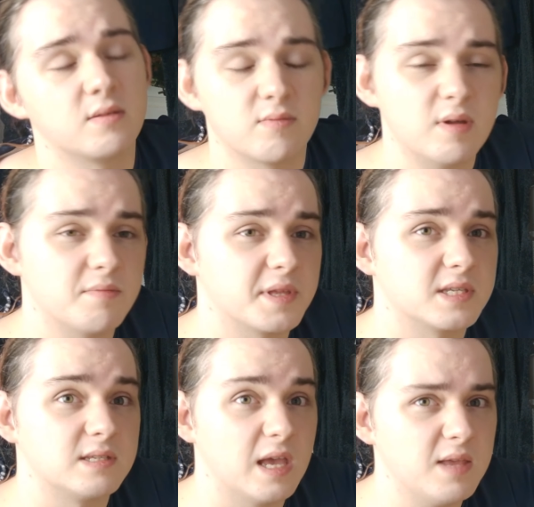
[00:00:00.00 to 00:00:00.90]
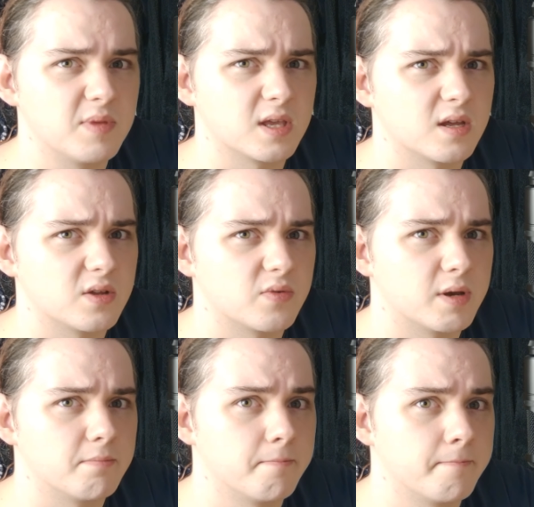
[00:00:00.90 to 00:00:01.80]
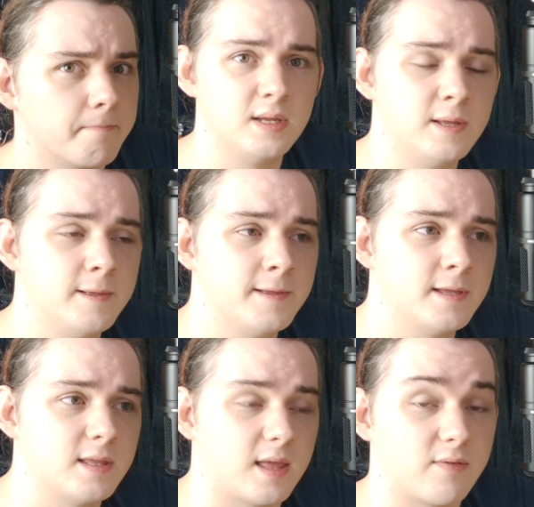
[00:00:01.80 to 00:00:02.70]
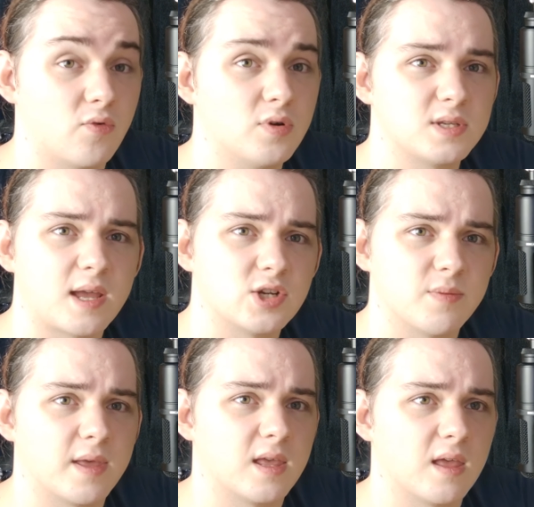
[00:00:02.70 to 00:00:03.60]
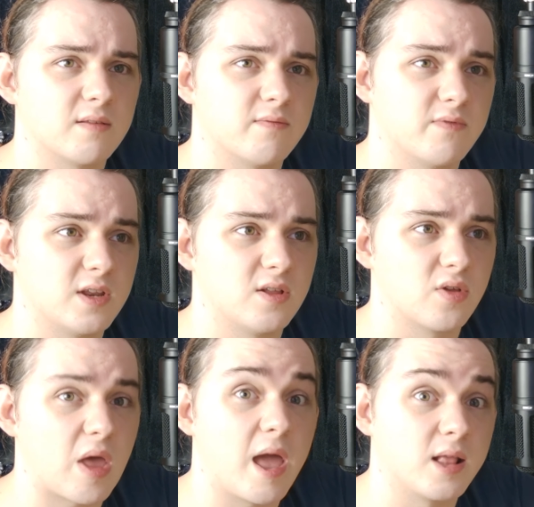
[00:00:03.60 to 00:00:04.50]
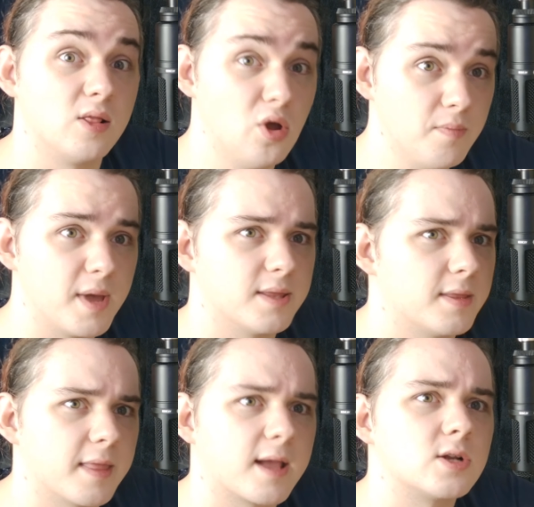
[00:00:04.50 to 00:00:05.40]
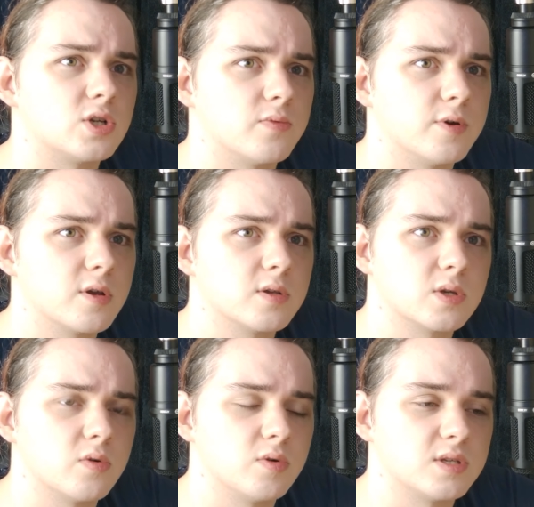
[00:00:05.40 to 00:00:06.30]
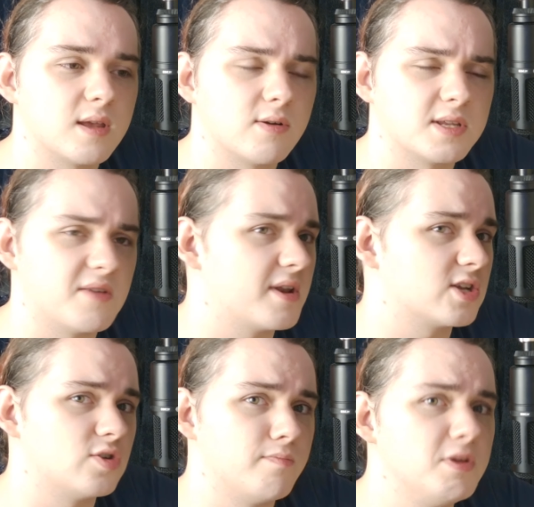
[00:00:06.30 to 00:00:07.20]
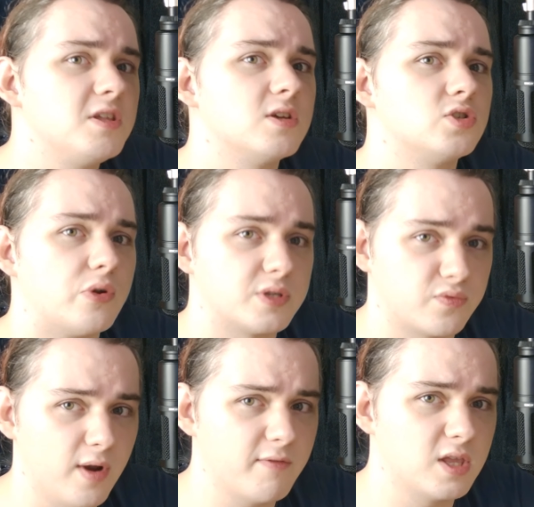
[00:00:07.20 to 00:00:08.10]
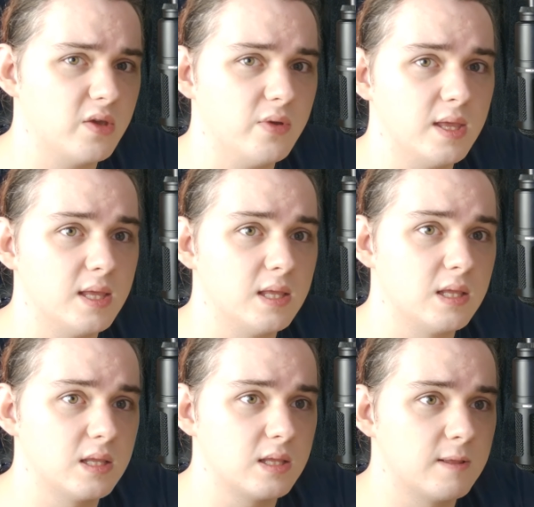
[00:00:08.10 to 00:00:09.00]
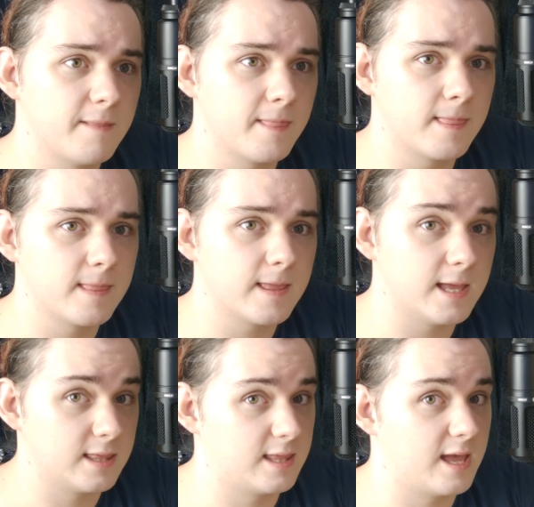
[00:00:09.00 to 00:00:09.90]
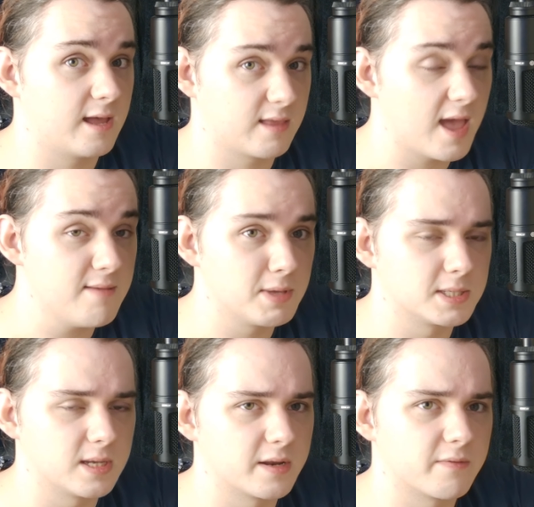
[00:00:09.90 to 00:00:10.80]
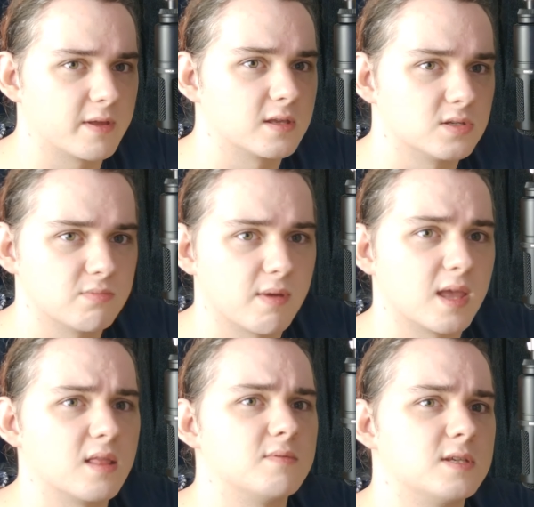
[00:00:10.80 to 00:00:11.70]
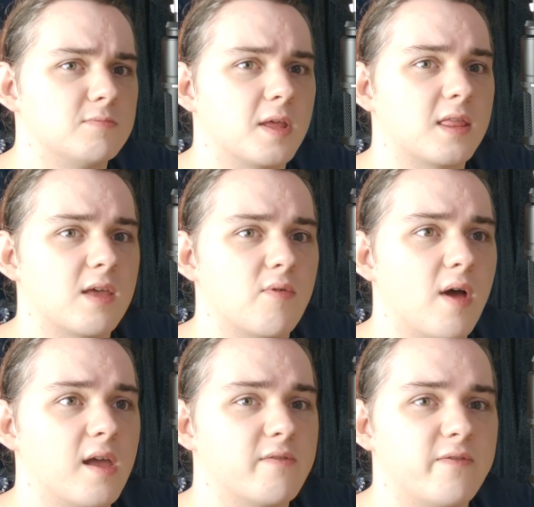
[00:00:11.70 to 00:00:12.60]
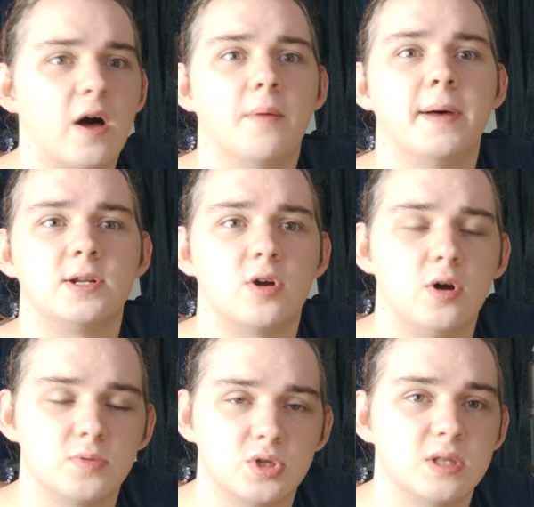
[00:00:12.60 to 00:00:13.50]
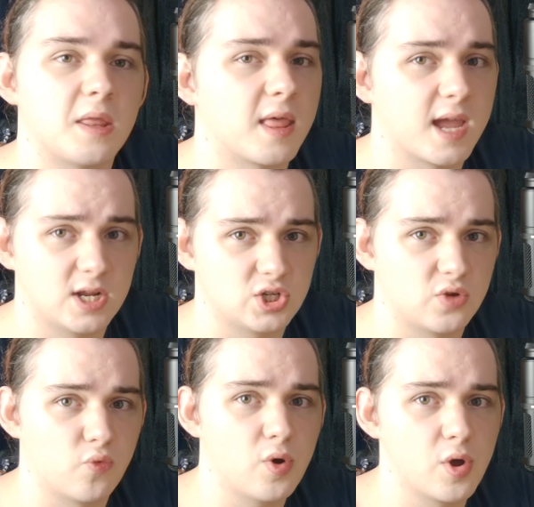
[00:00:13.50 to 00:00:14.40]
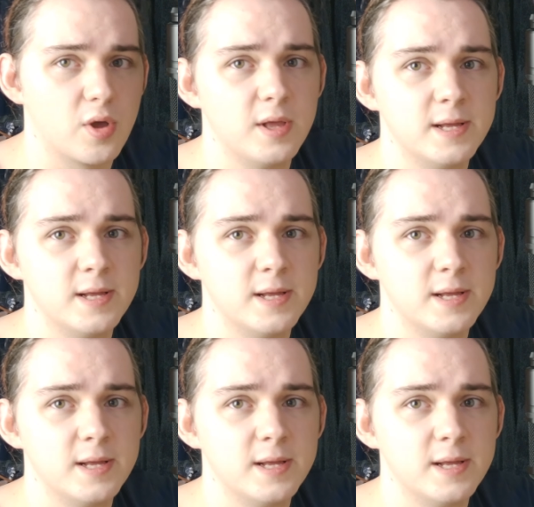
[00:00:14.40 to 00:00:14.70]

well, as gaming hardware. Therefore, it's actually making NVIDIA look a lot better than they actually were, because of course there is now an extra billion dollars in revenue in their gaming side of things, making them seem like they were a far better option than they actually were.